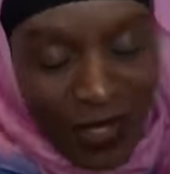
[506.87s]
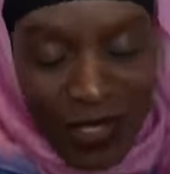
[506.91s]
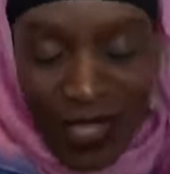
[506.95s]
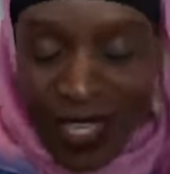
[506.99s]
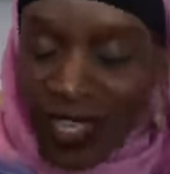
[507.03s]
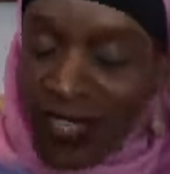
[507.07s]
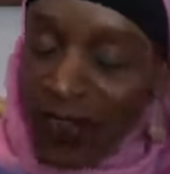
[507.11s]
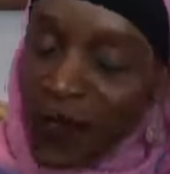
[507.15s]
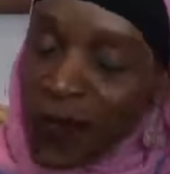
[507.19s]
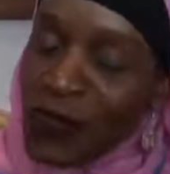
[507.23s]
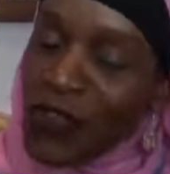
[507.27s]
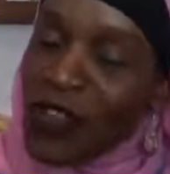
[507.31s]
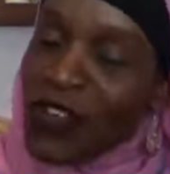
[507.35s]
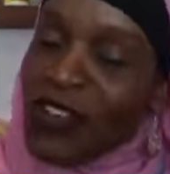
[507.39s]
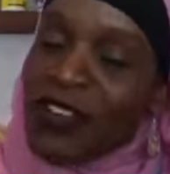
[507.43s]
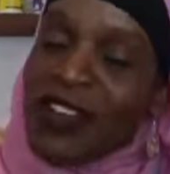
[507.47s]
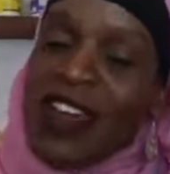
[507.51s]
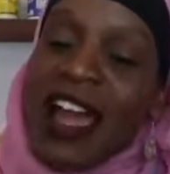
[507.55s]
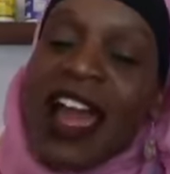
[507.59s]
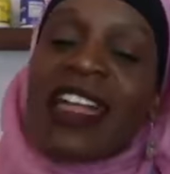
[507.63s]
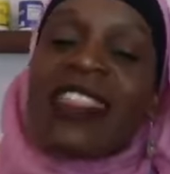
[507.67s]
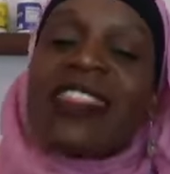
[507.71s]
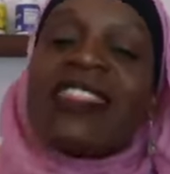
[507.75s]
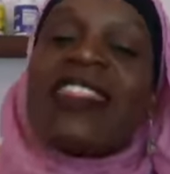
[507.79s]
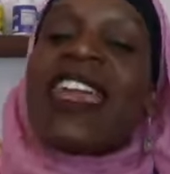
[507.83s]
If you're
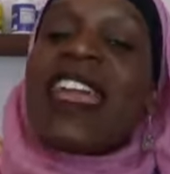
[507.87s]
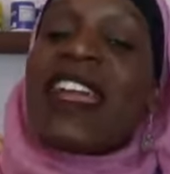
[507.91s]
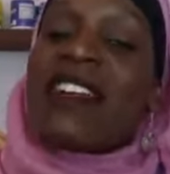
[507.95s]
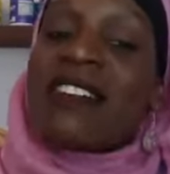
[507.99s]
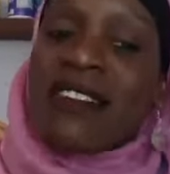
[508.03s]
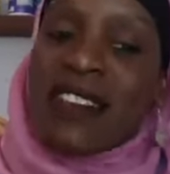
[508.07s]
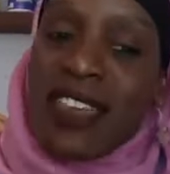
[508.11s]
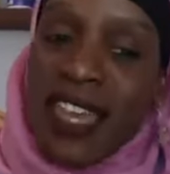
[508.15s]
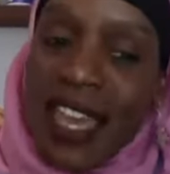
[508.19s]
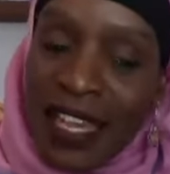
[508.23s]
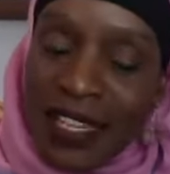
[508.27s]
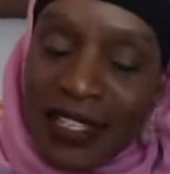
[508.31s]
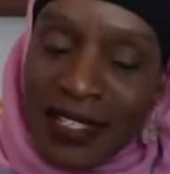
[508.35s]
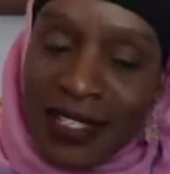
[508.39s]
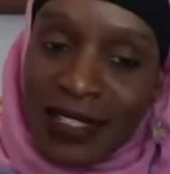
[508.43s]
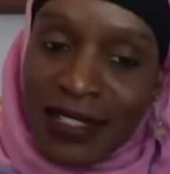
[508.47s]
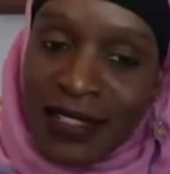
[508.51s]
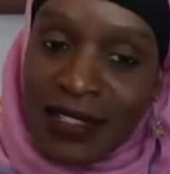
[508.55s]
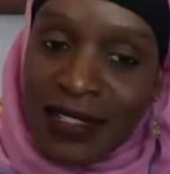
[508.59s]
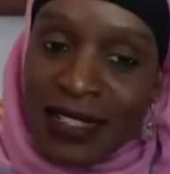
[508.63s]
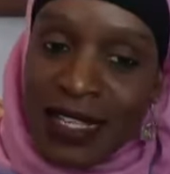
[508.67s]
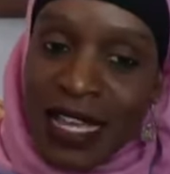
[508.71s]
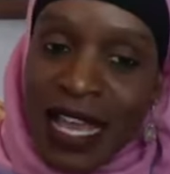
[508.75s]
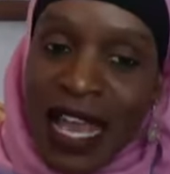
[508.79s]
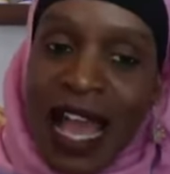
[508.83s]
not there yet,
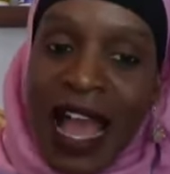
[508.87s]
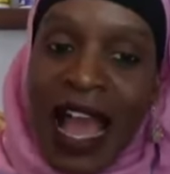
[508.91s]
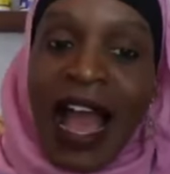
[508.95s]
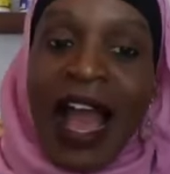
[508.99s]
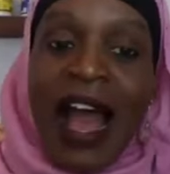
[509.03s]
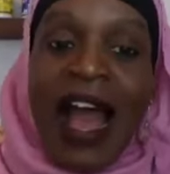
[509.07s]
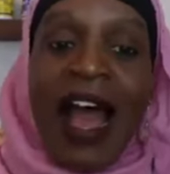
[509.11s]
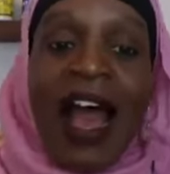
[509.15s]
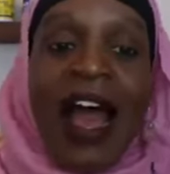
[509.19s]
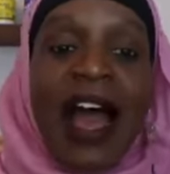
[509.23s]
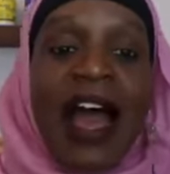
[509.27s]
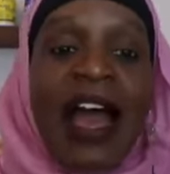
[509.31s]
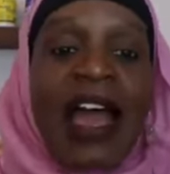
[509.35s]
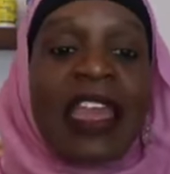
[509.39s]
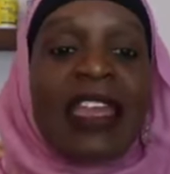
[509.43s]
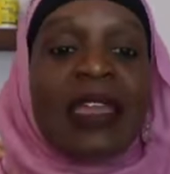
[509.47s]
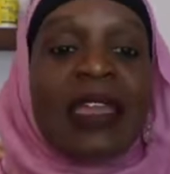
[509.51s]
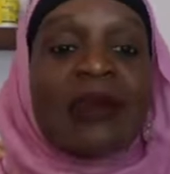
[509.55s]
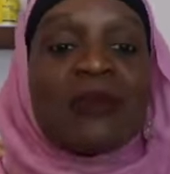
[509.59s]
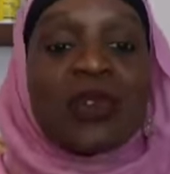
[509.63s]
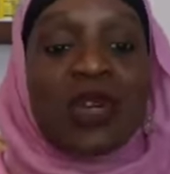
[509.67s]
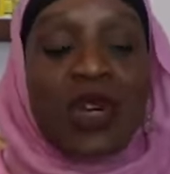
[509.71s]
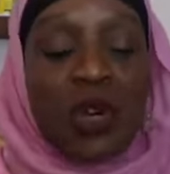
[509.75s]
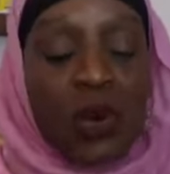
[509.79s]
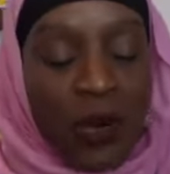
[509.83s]
I
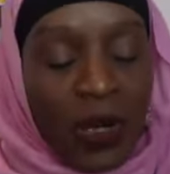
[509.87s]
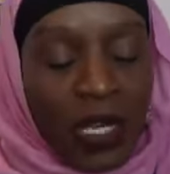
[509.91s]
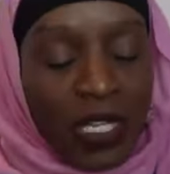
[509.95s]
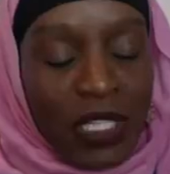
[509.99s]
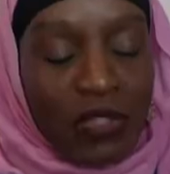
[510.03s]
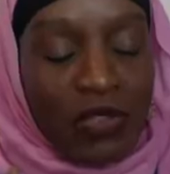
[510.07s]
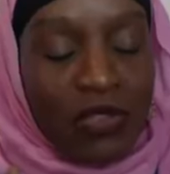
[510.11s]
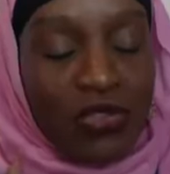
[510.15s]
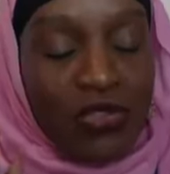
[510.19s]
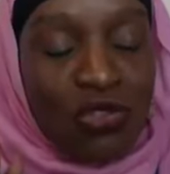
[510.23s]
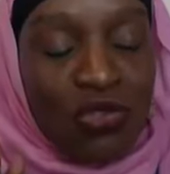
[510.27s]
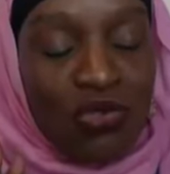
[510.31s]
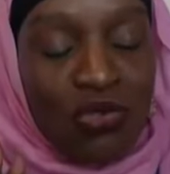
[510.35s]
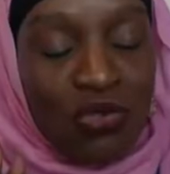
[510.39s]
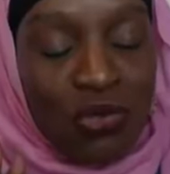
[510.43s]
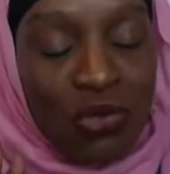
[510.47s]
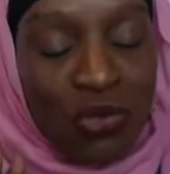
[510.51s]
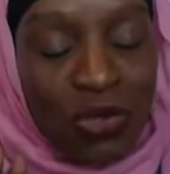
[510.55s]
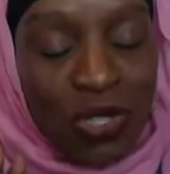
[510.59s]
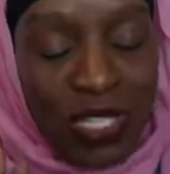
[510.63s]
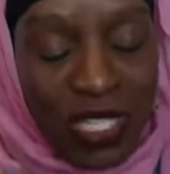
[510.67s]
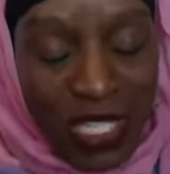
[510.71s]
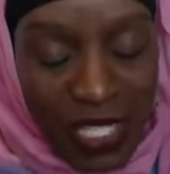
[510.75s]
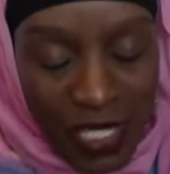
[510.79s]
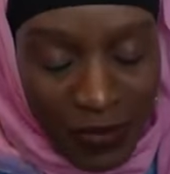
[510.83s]
am going to
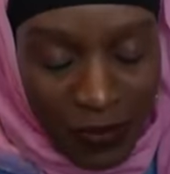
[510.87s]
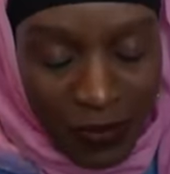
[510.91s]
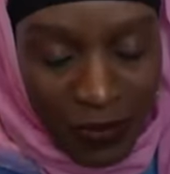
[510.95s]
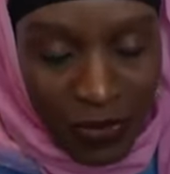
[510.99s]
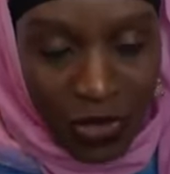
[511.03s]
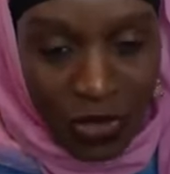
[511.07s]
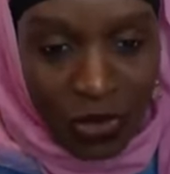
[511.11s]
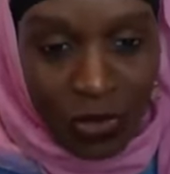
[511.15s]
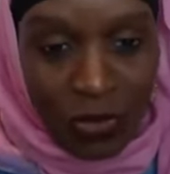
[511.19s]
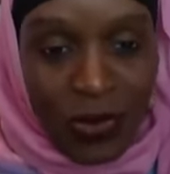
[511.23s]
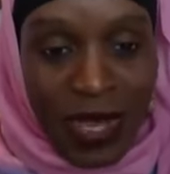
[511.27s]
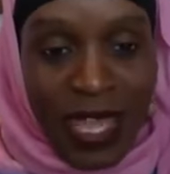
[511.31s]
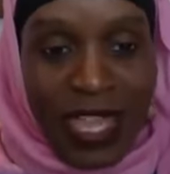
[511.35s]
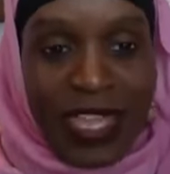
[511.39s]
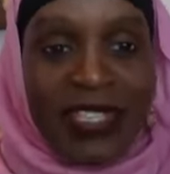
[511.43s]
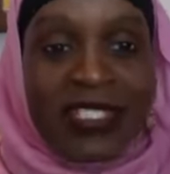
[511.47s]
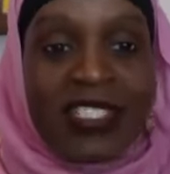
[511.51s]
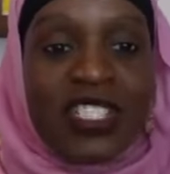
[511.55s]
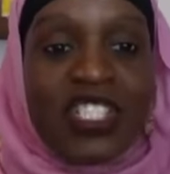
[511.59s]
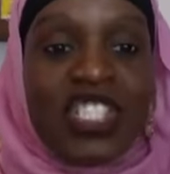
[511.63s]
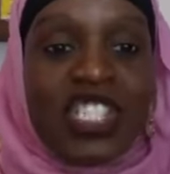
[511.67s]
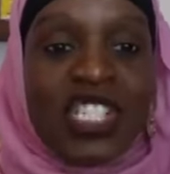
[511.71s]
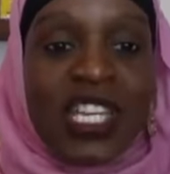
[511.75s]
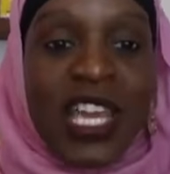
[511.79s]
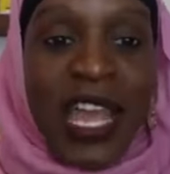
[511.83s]
give you a
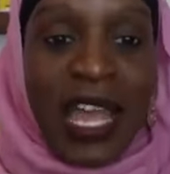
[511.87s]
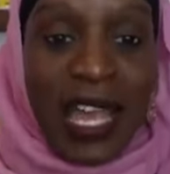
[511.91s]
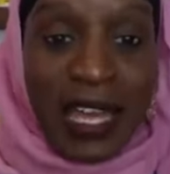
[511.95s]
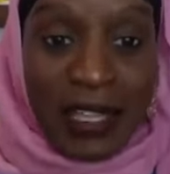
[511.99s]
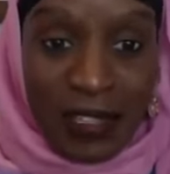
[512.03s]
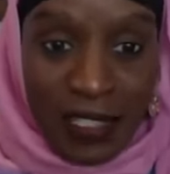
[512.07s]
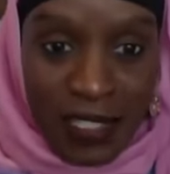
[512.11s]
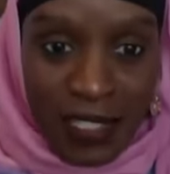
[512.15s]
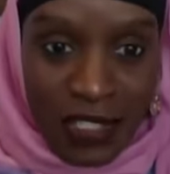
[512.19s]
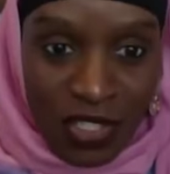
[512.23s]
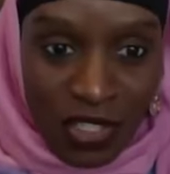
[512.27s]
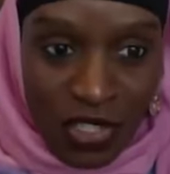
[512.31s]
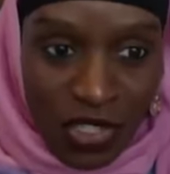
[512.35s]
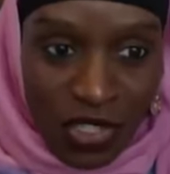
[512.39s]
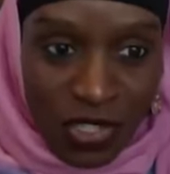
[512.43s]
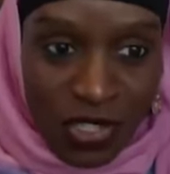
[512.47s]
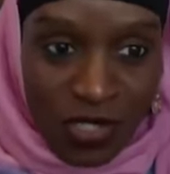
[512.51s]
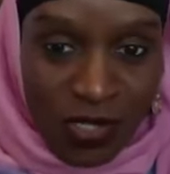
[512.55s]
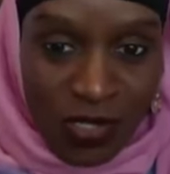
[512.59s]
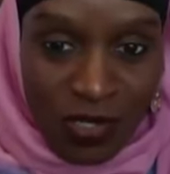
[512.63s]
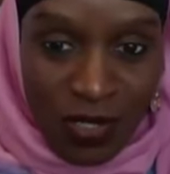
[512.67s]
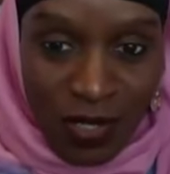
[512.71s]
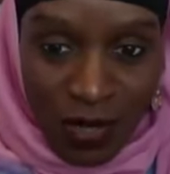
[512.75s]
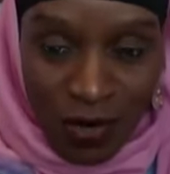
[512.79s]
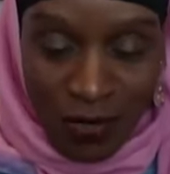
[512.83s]

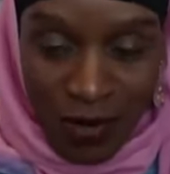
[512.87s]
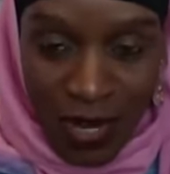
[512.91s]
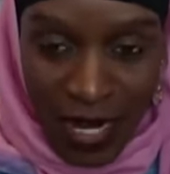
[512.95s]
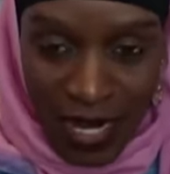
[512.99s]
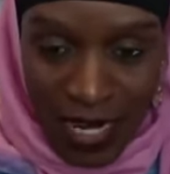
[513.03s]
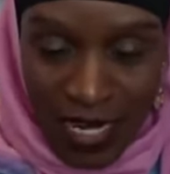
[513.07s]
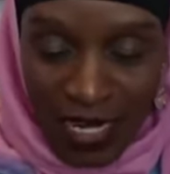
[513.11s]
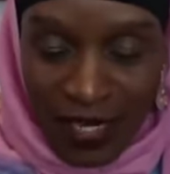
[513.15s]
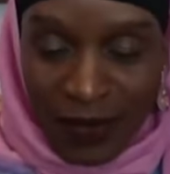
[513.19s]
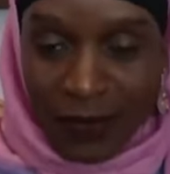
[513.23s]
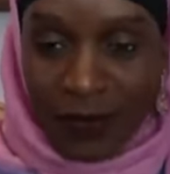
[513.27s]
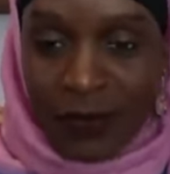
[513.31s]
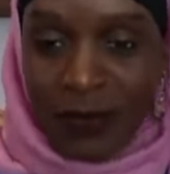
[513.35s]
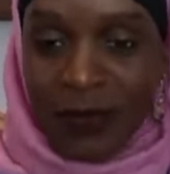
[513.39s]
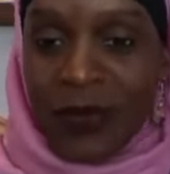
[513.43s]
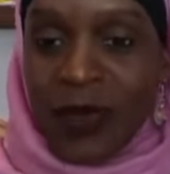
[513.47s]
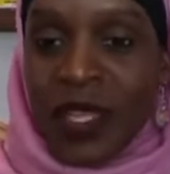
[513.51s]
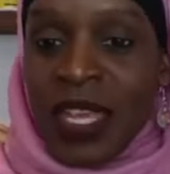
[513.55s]
challenge. All right?